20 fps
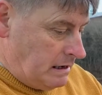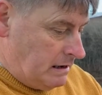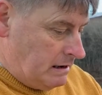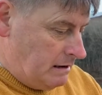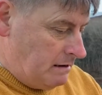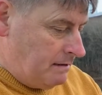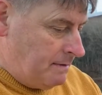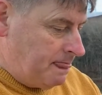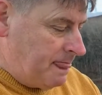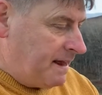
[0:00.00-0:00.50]

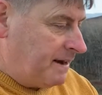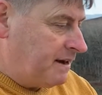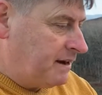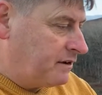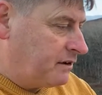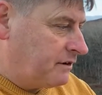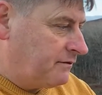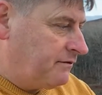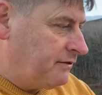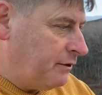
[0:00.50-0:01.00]
and the
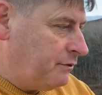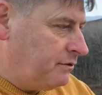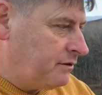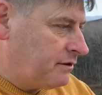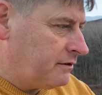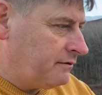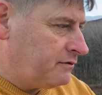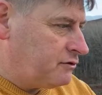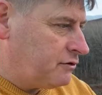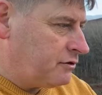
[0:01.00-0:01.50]
founder
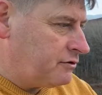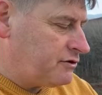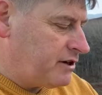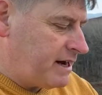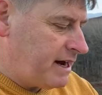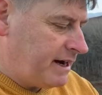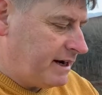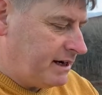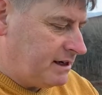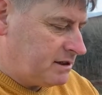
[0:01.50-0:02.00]
of George
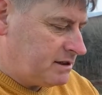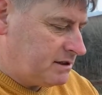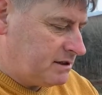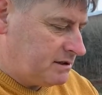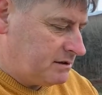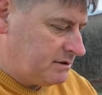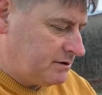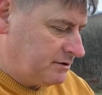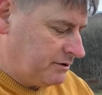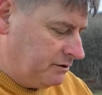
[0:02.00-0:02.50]
Heriot's
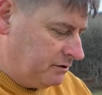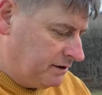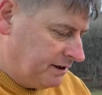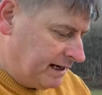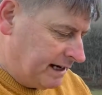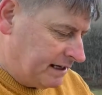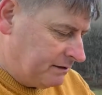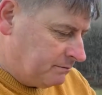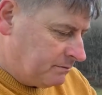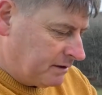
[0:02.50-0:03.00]
school in
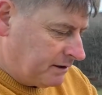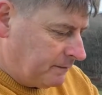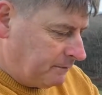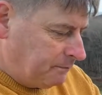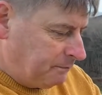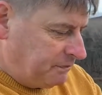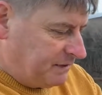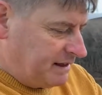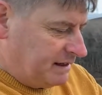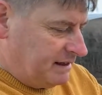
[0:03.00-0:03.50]
Edinburgh.
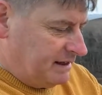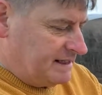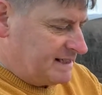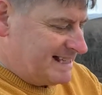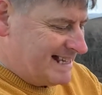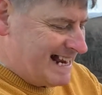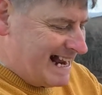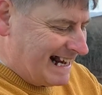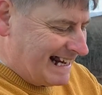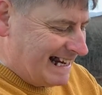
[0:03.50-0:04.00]
His
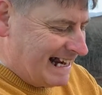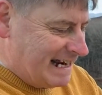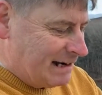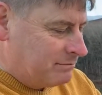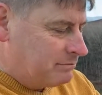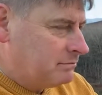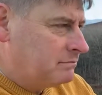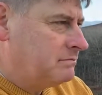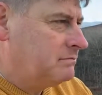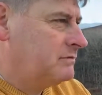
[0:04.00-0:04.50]

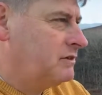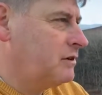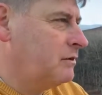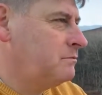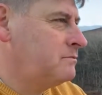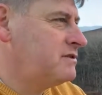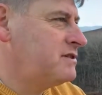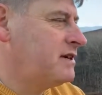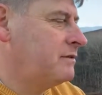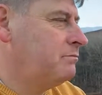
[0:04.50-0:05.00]
nickname
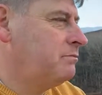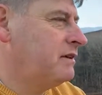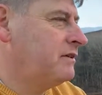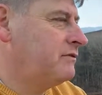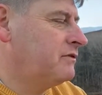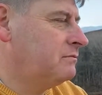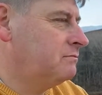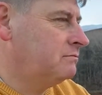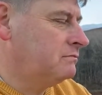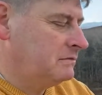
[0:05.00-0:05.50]
comes simply
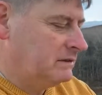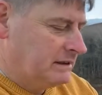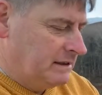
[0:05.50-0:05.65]
from